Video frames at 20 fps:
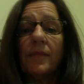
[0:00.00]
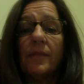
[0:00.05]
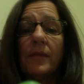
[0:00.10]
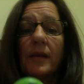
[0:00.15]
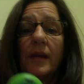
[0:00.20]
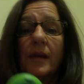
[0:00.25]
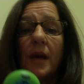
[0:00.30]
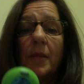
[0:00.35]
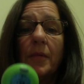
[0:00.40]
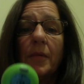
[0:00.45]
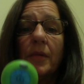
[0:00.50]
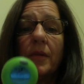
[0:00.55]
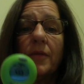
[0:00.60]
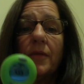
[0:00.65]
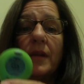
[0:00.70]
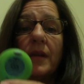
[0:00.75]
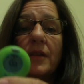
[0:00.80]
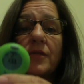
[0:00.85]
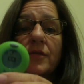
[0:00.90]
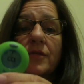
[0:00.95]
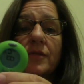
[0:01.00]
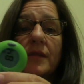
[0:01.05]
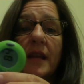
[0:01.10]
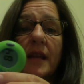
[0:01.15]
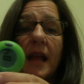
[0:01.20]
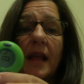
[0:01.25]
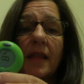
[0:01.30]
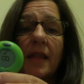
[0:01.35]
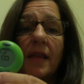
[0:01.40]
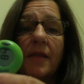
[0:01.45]
Couple of the features that
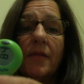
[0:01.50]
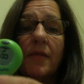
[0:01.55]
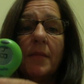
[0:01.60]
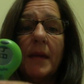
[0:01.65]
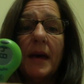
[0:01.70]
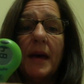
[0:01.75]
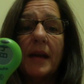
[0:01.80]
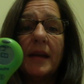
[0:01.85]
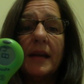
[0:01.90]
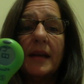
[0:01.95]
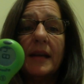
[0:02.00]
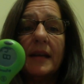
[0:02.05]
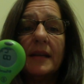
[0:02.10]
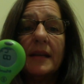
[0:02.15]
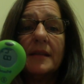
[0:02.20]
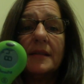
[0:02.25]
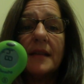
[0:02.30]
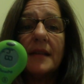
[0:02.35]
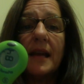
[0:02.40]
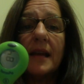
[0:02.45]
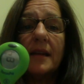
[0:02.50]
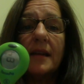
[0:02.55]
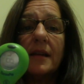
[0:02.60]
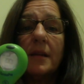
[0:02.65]
I love about it is that,